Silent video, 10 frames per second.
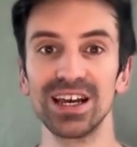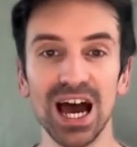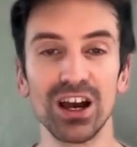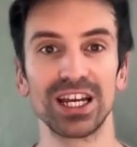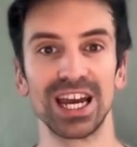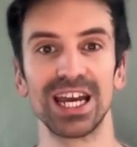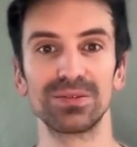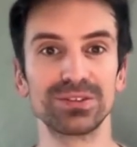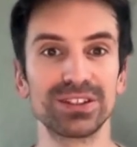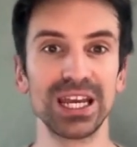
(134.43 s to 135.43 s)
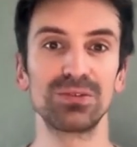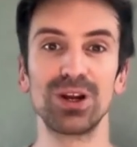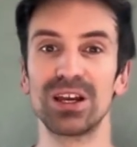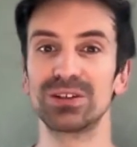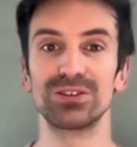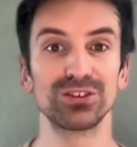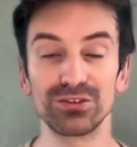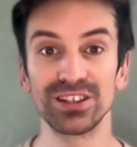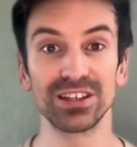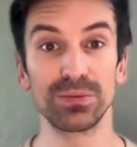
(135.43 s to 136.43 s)
Archives, if relevant to your
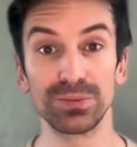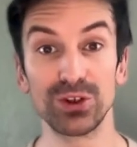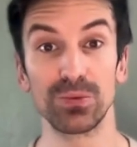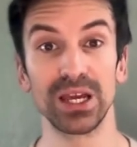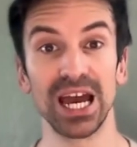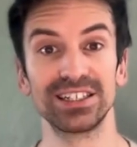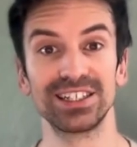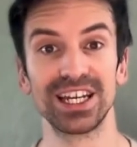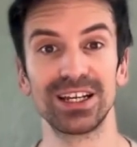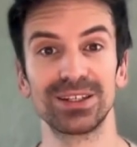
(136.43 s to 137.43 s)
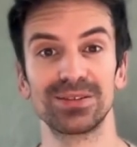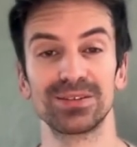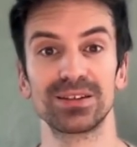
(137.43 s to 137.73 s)
setup, could be added here.